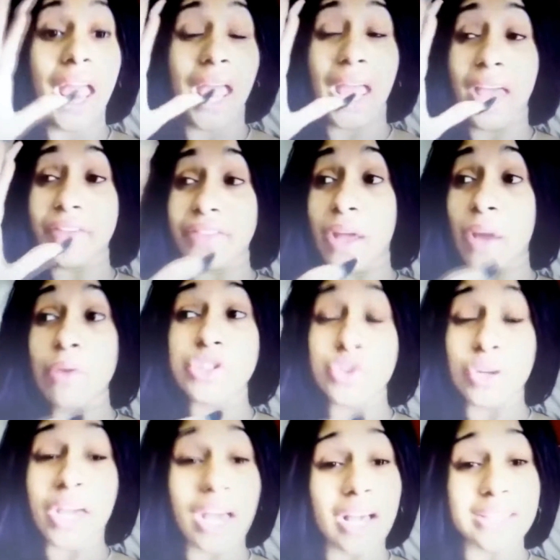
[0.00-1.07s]
If they were to
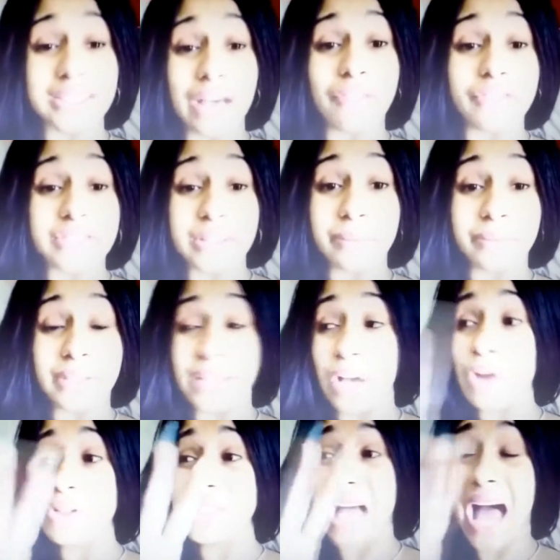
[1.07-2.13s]
kick us out for something
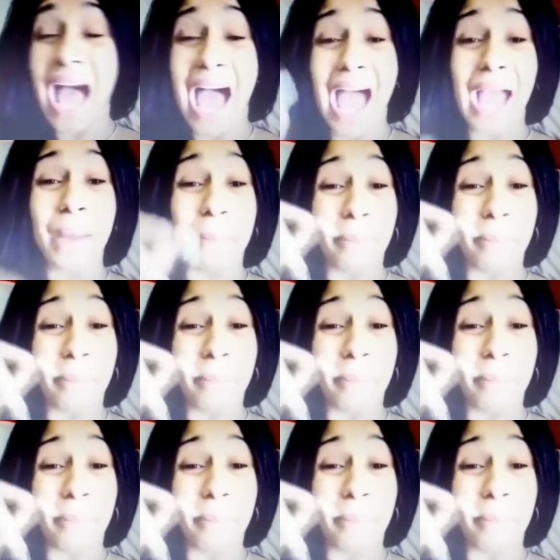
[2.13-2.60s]
else, I.